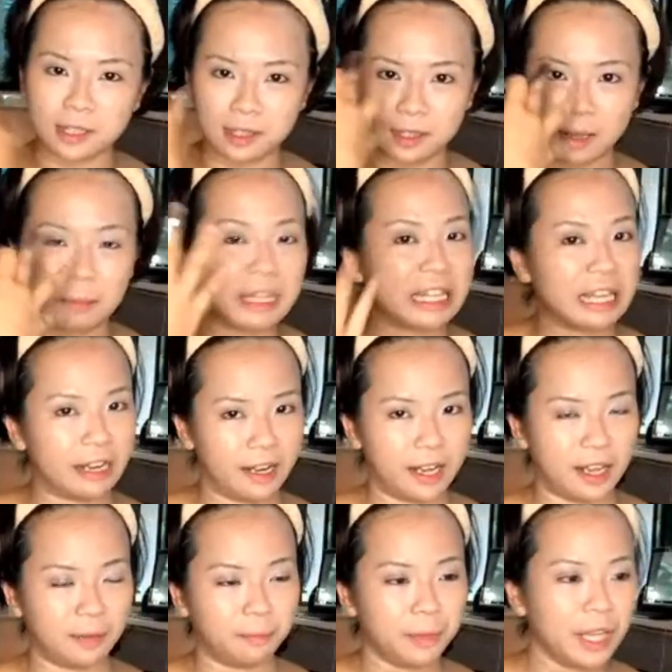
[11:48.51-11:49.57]
features
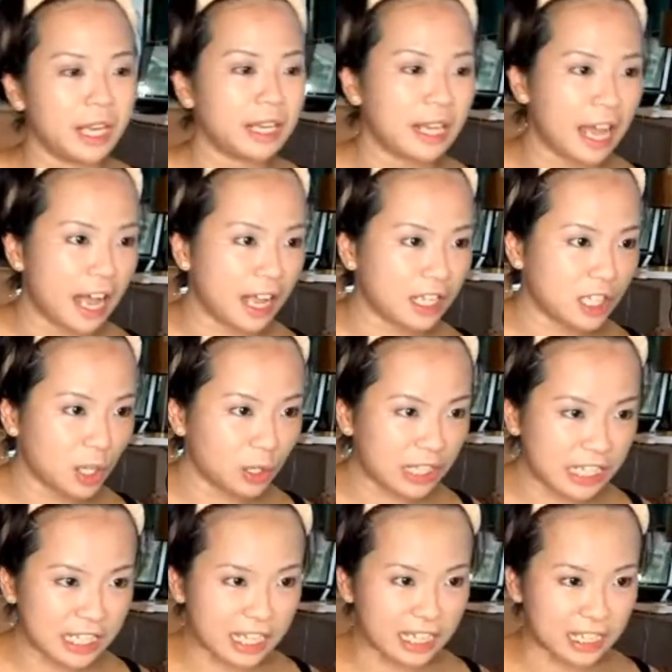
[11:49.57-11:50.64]
immediately.
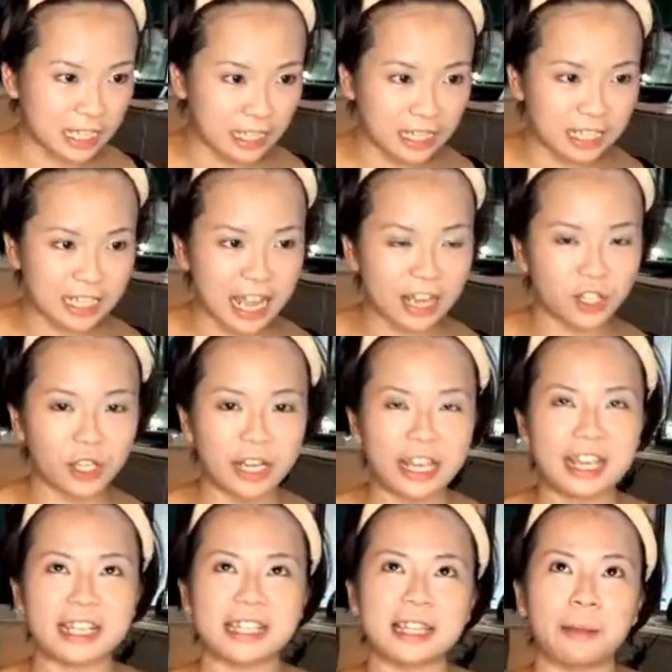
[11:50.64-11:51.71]
Yeah, so this
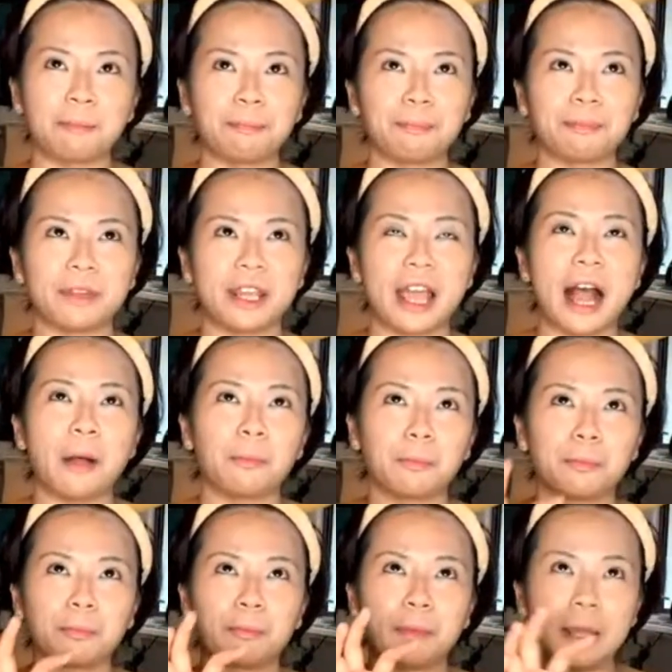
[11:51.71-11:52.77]
actually is it
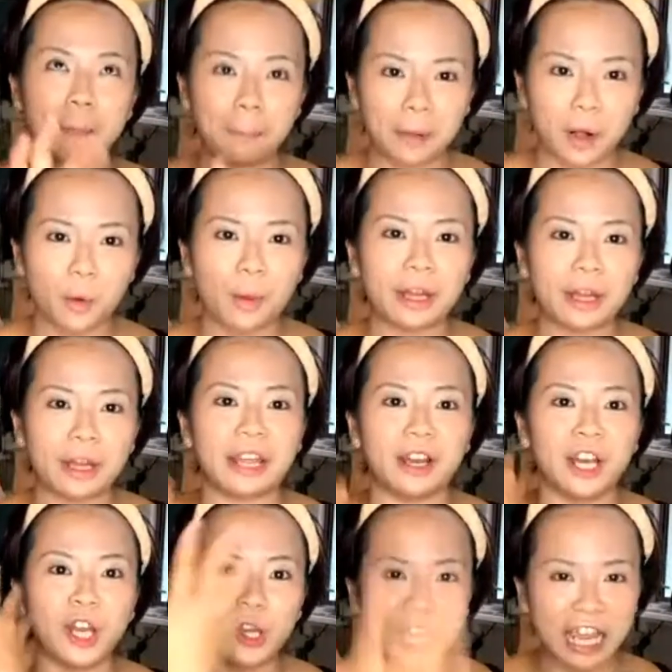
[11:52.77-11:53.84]
help people when
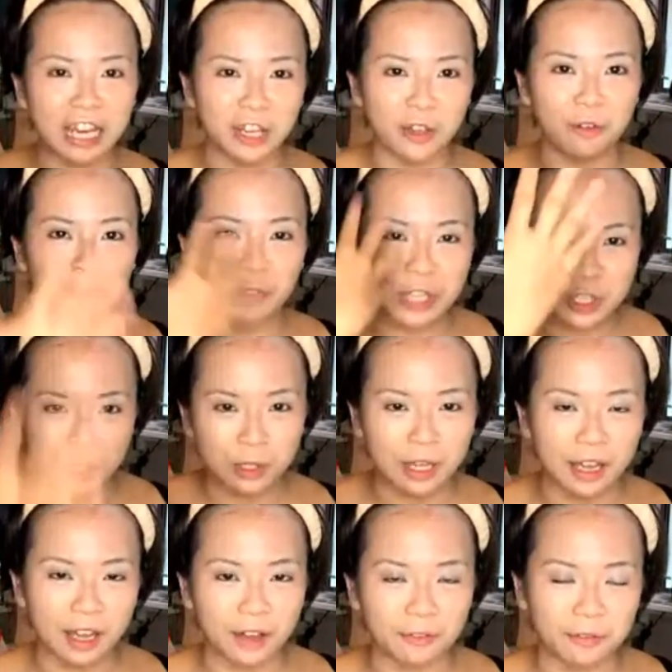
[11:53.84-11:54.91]
they look at you
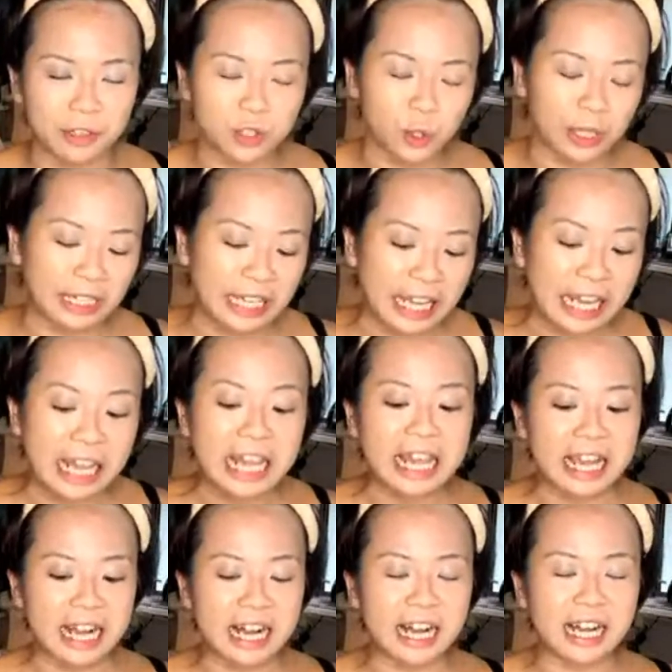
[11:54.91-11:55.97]

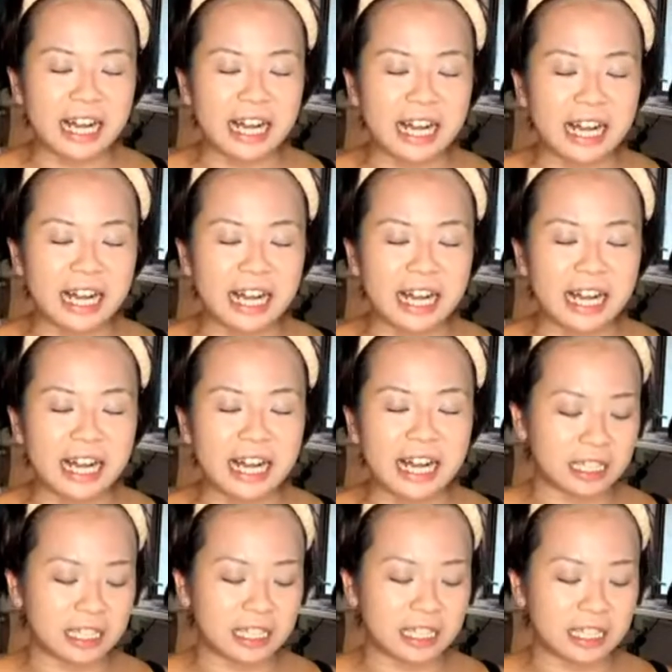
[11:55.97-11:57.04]
visually.
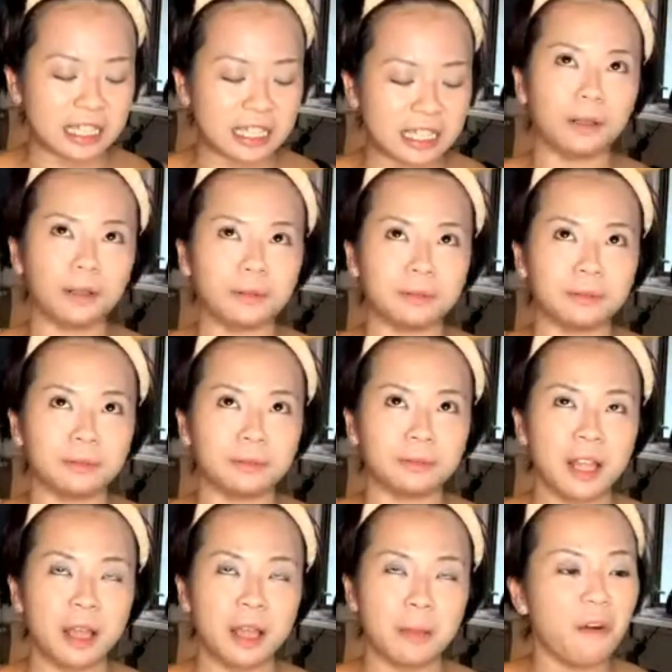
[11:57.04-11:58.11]
It's
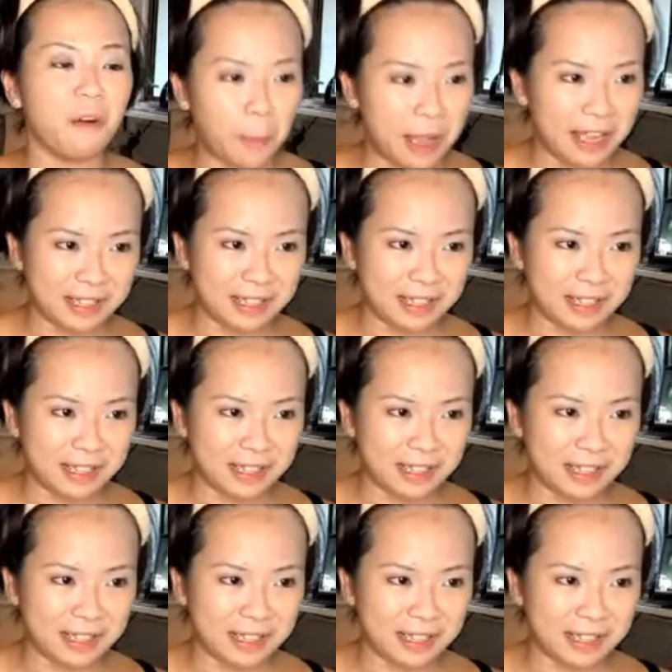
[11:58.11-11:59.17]
more
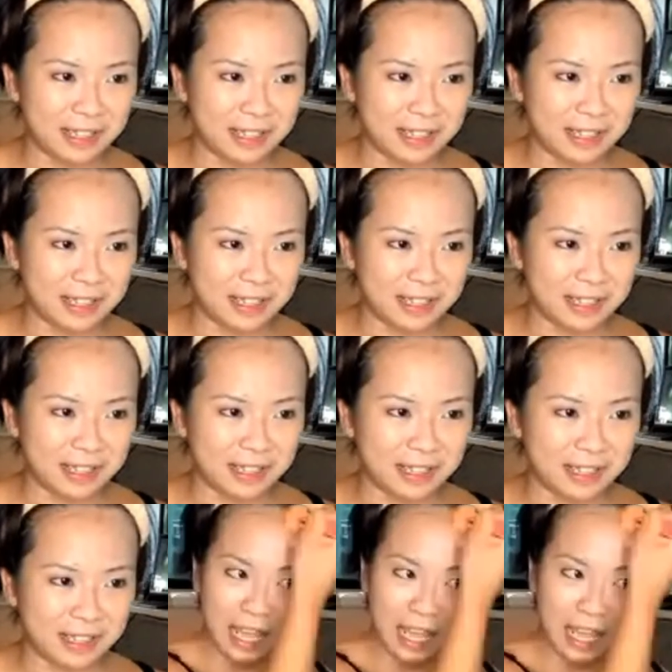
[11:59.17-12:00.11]
focused. All right.